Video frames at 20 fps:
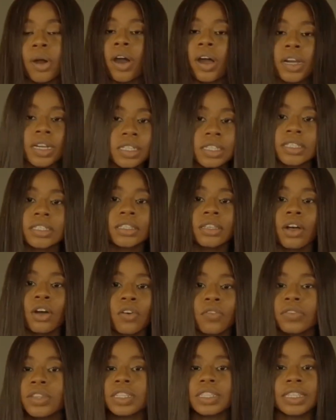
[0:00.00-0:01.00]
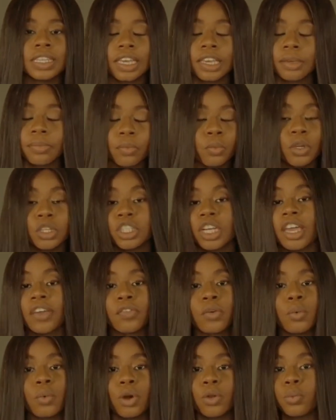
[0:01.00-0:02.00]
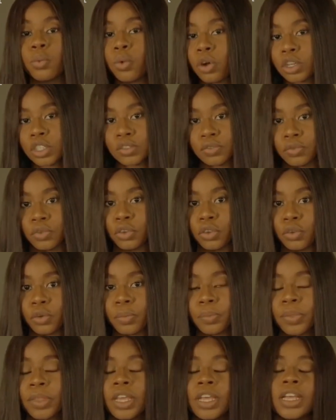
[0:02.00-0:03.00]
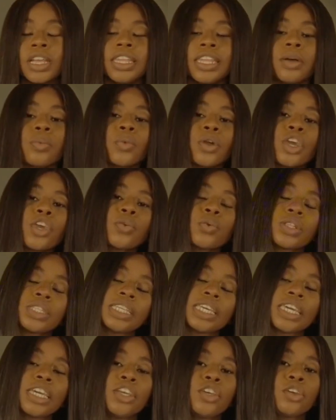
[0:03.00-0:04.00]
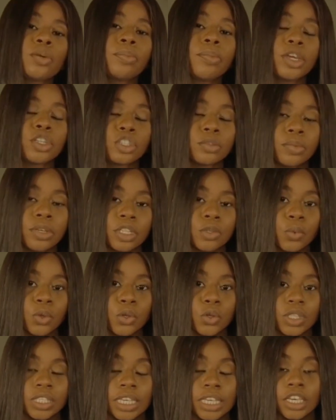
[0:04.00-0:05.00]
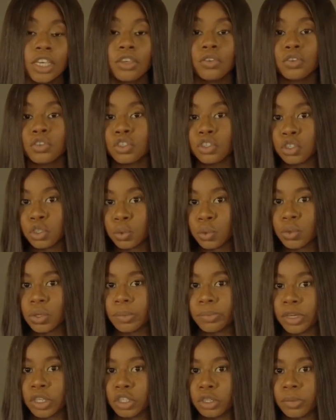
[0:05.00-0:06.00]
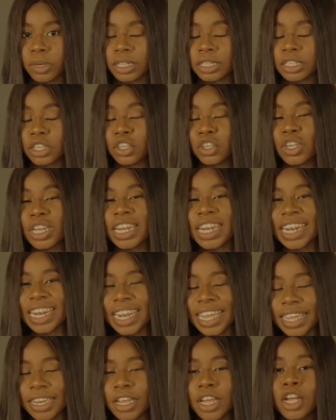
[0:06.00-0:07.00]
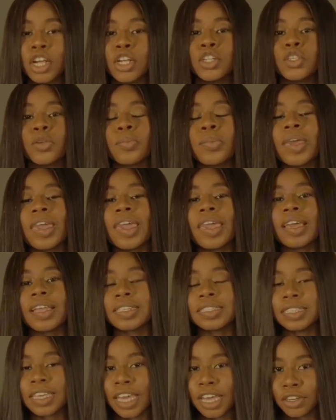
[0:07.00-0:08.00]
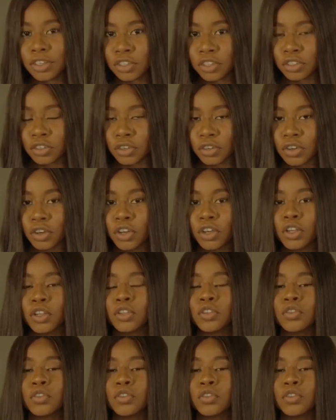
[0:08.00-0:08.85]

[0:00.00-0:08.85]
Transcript: part of the tape, whichever one works for you. Now, when you're taking a measurement, when you're taking a shoulder measurement, you need to pay attention